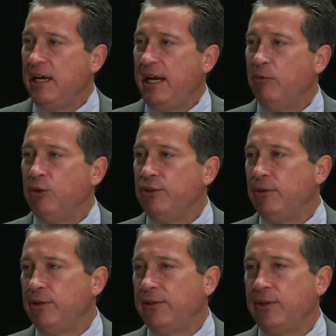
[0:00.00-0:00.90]
And when you
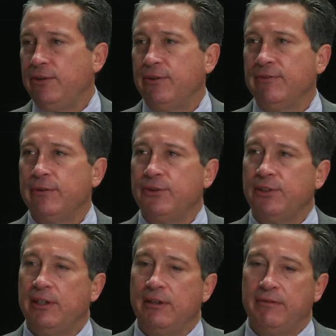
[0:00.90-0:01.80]
look at the
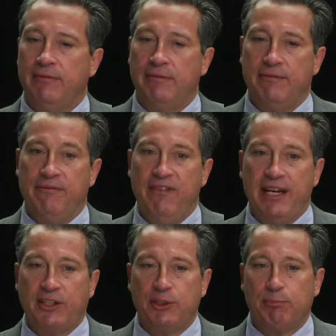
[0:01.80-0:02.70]
universe of
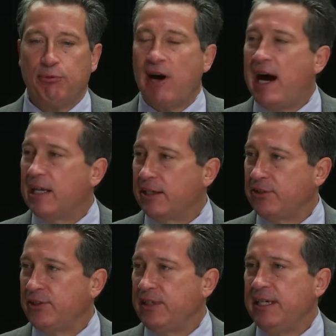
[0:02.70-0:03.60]
VIX
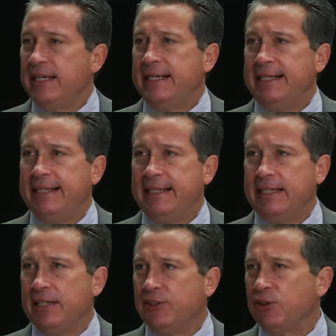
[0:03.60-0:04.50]
products,
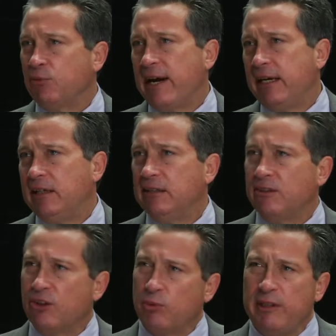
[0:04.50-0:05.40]
it's
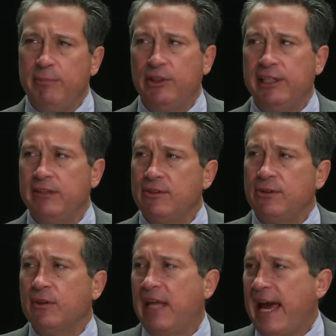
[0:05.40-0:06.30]
around $3 billion
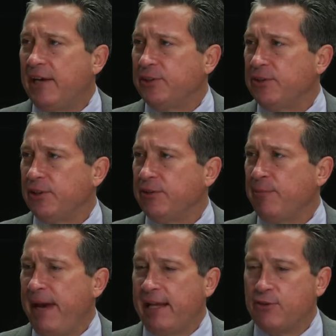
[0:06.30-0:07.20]
total assets under
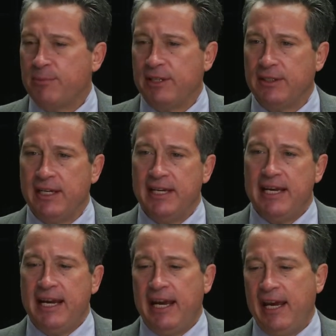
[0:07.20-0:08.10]
management,
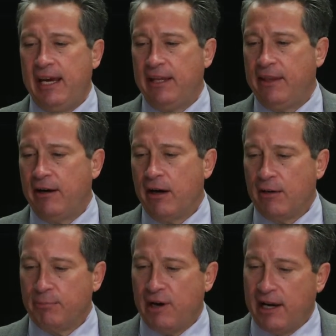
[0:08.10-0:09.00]
and there
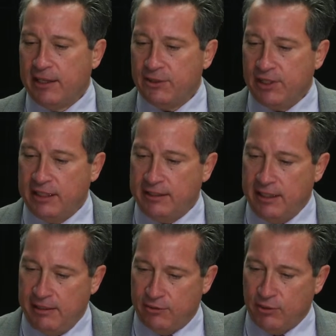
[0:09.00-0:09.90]
are products that
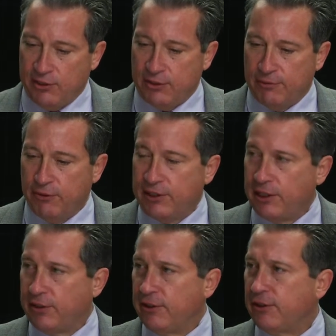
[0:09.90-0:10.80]
address the front
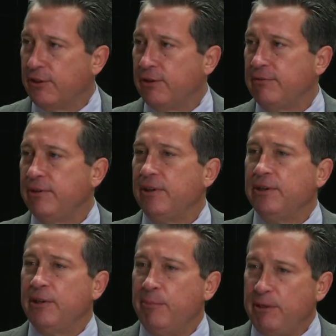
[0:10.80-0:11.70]
end of the curve,
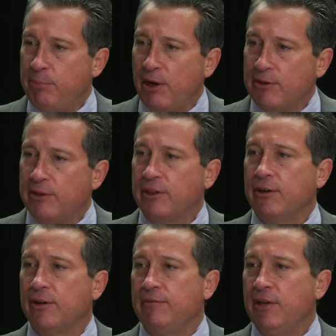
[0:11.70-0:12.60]
the mid part of the
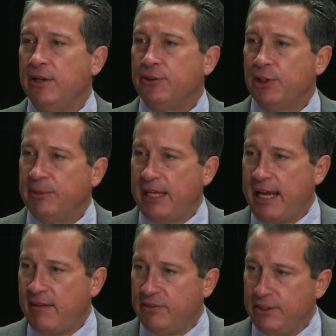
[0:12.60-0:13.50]
curve, some that
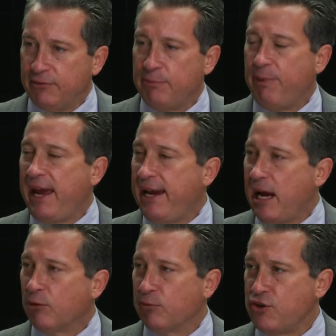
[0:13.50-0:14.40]
have different
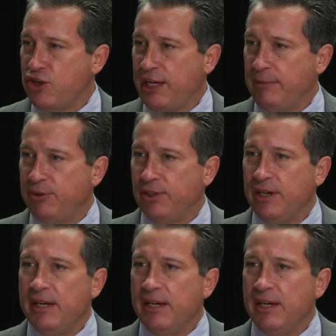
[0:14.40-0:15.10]
payout regimes.